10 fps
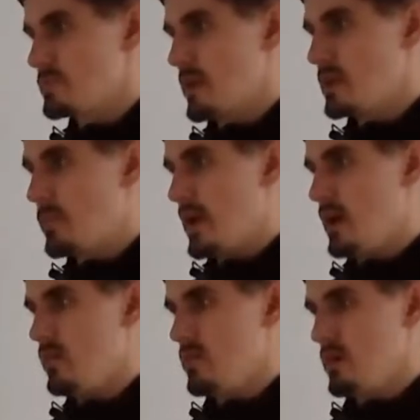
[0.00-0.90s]
spend
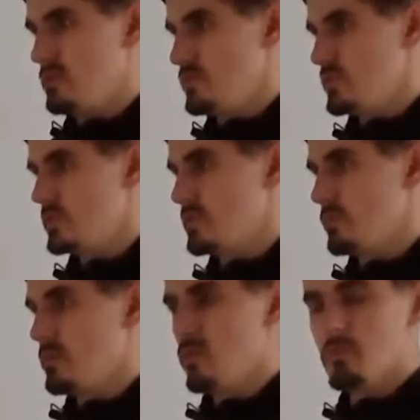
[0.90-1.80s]
£1 on just
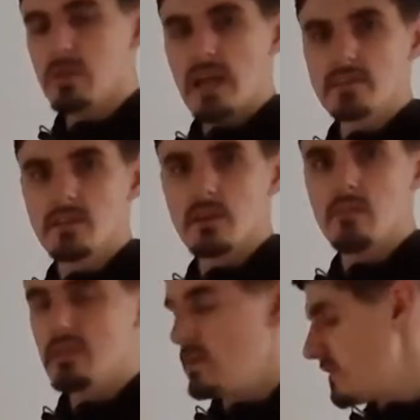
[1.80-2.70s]
blasting
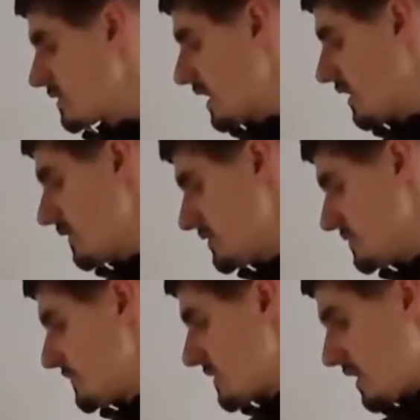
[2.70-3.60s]
out the undercarriage,